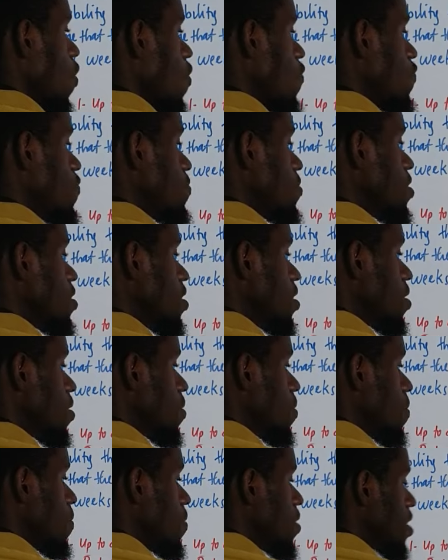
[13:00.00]
of me
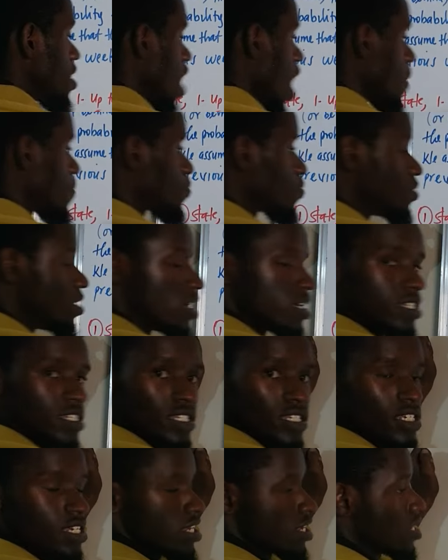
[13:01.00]
being up to
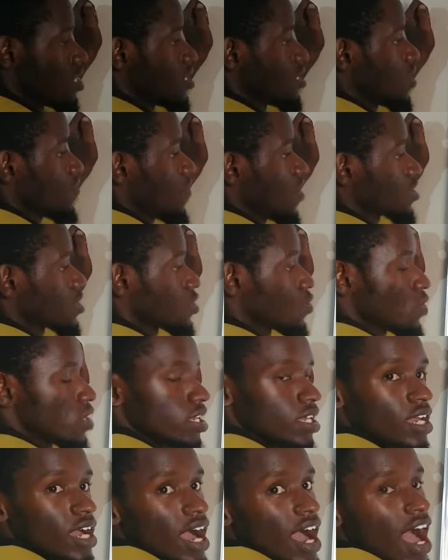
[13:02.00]
date in the first
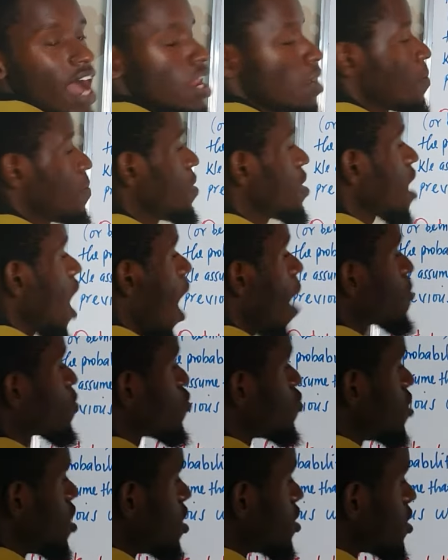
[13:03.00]
week and being up
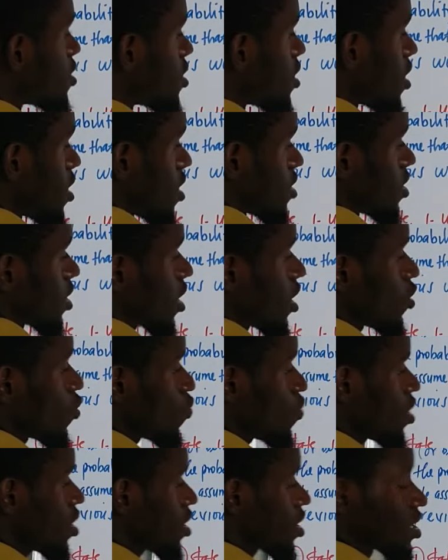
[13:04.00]
to date in the
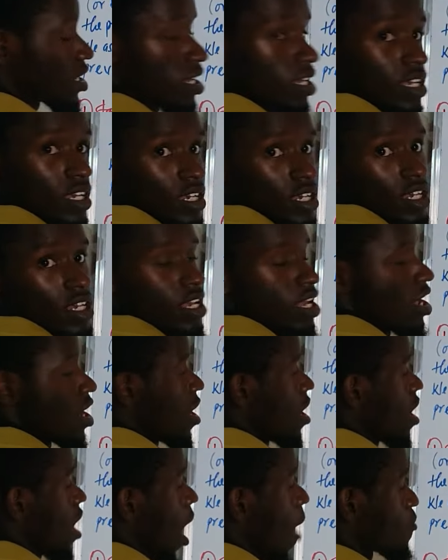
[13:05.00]
second week,
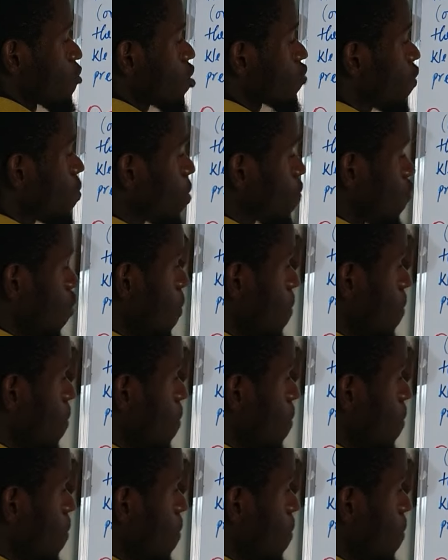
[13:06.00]
I'm transforming